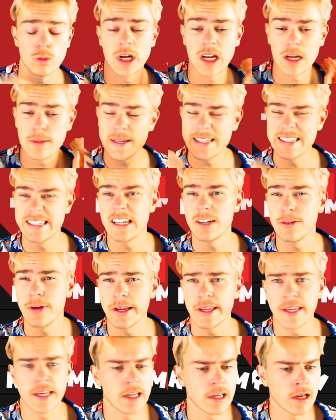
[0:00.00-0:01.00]
We're gonna be tier
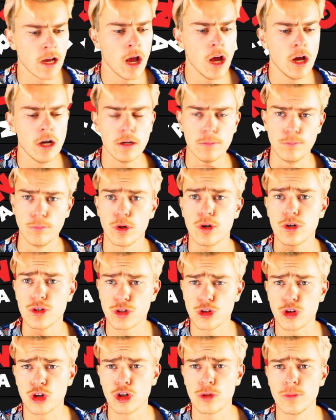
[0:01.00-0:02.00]
ranking
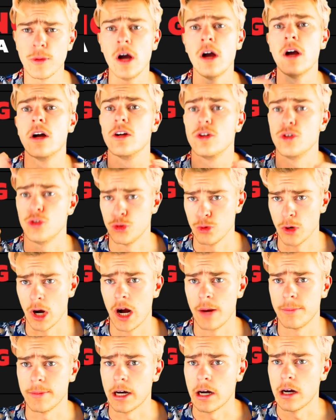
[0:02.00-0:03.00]
BookTube
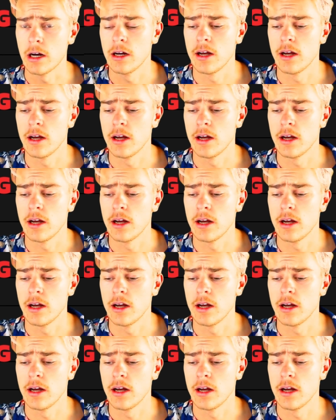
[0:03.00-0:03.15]
drama.